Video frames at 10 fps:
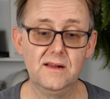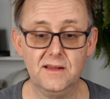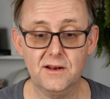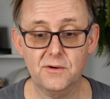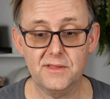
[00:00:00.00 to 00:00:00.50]

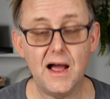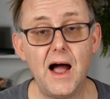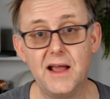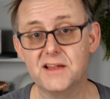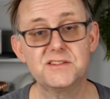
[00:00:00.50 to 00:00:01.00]
you know, at the
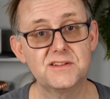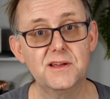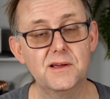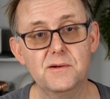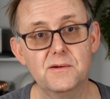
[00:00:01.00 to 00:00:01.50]
highest
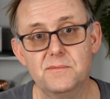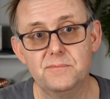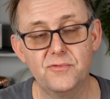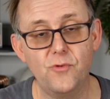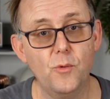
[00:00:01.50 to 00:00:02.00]
uh,
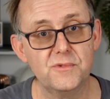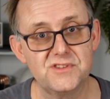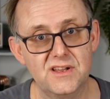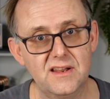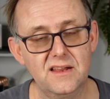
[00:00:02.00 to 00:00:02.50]
performance
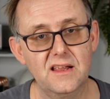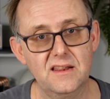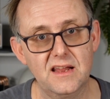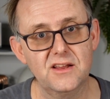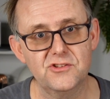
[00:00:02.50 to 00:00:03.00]
they, they,
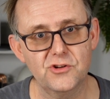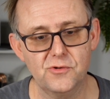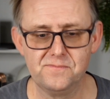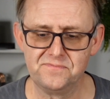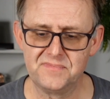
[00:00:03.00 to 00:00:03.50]
they can do.